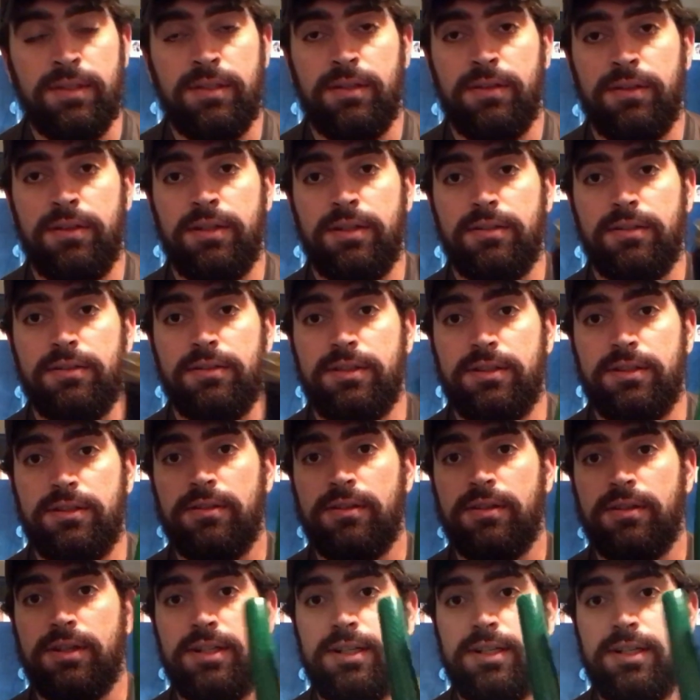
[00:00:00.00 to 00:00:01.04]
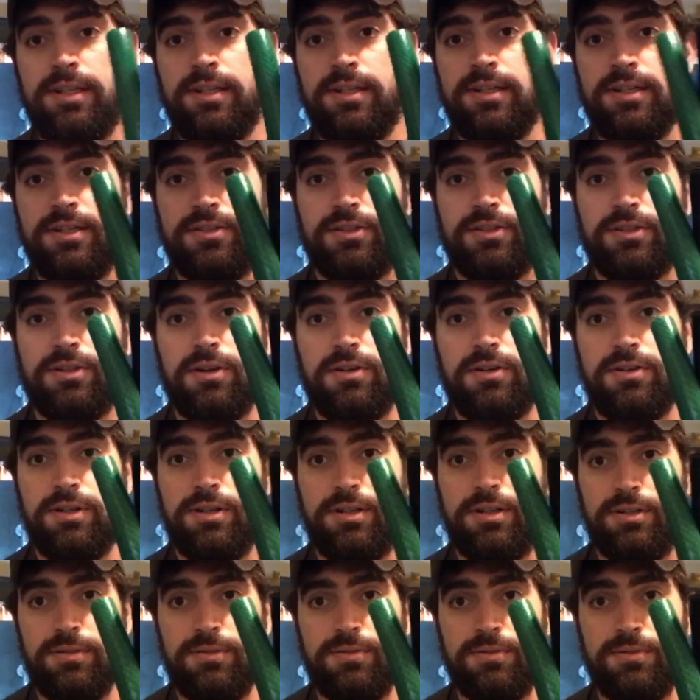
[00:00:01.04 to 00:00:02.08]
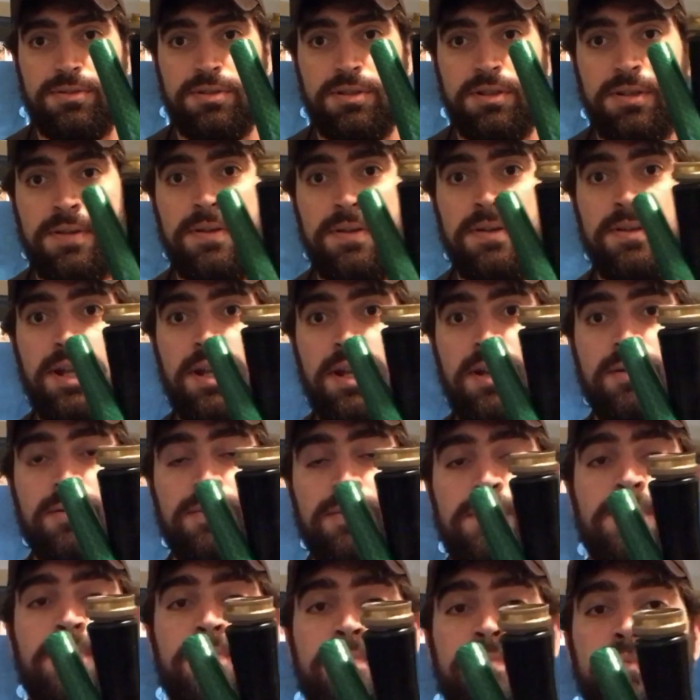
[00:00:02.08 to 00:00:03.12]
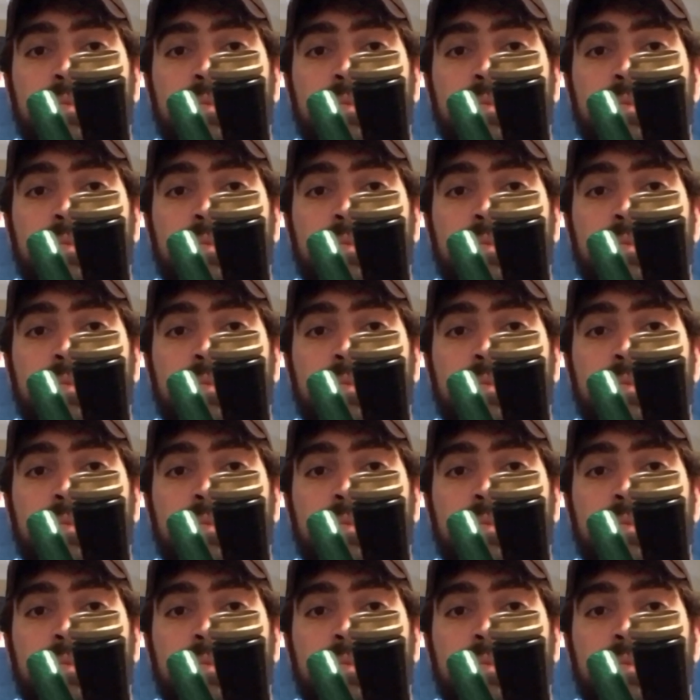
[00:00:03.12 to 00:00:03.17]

The only other thing you're going to need is a garden hose. Now,